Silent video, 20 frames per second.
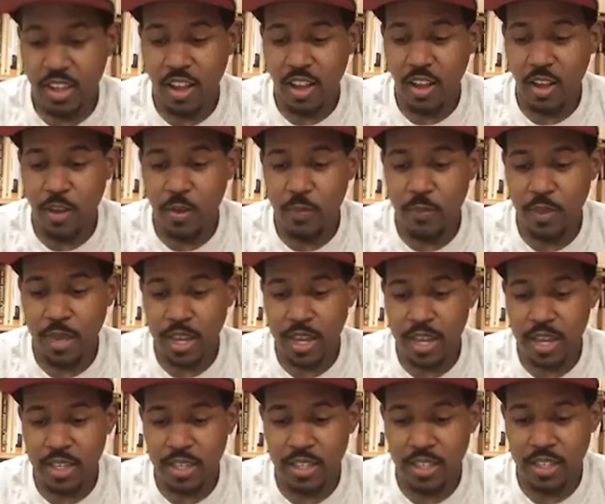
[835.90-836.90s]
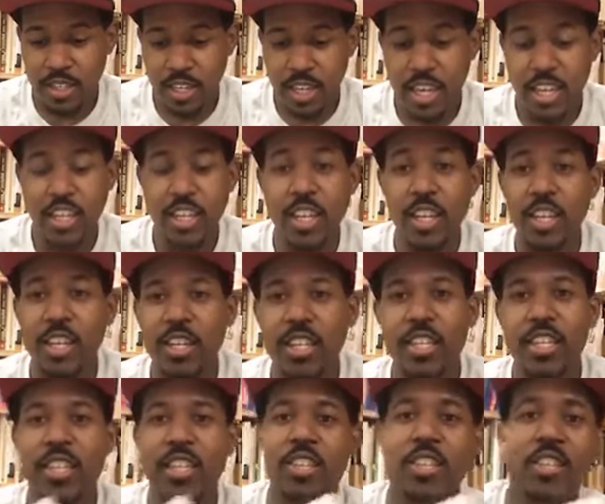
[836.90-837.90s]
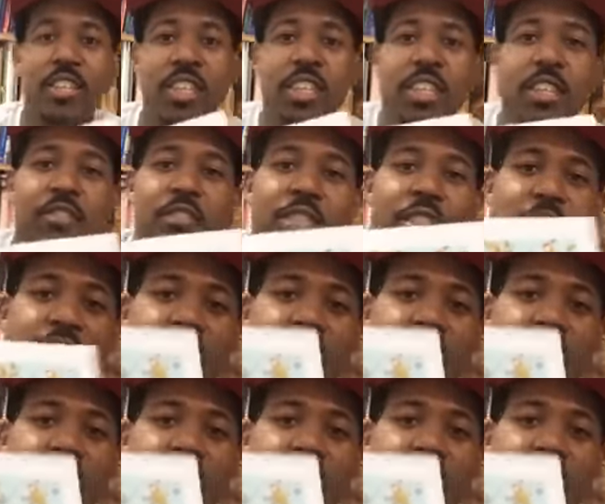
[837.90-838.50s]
Oh man. And look, you can even